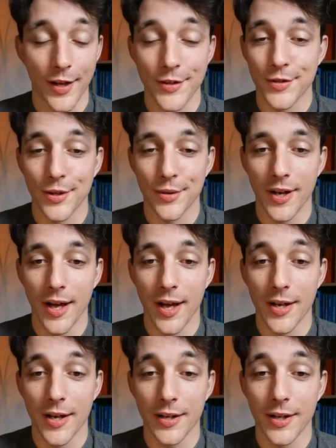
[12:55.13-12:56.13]
It's
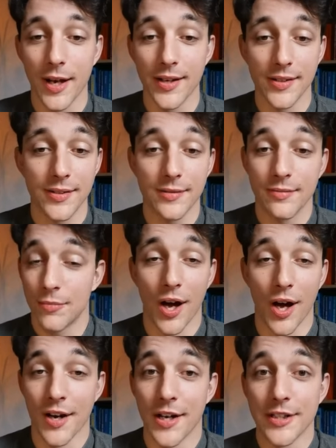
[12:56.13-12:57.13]
okay. I,
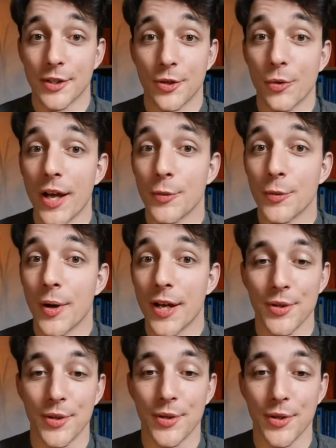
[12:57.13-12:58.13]
another great way
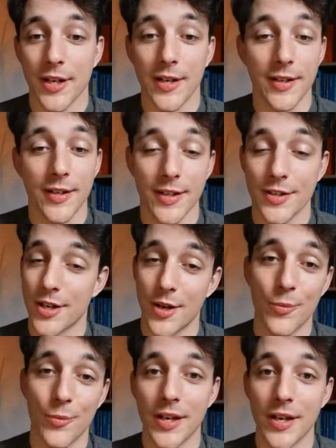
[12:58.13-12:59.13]
to learn English,
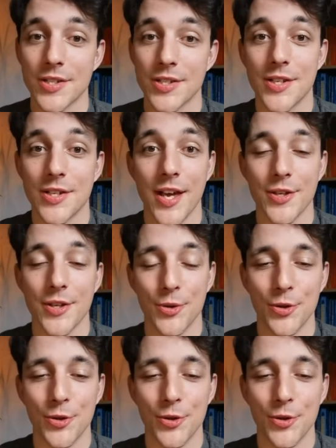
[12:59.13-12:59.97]
and we can say you